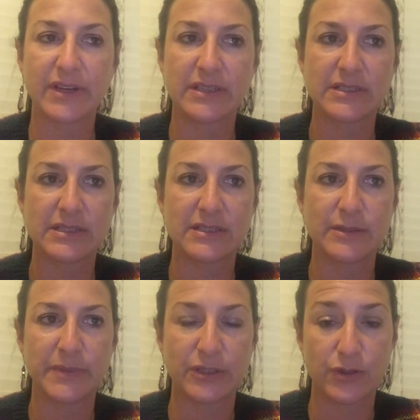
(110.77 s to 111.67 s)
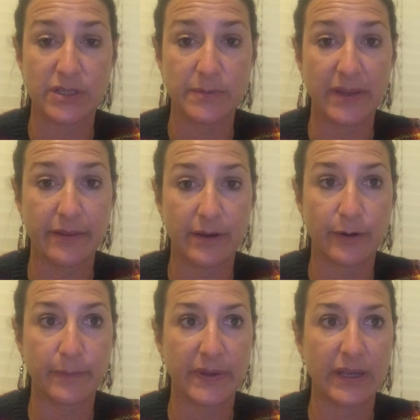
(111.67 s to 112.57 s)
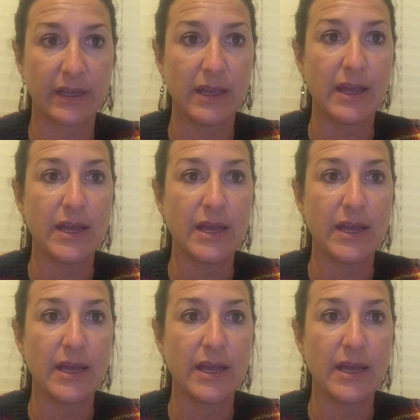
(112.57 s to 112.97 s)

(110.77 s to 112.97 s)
violence is to be addressed by therapy,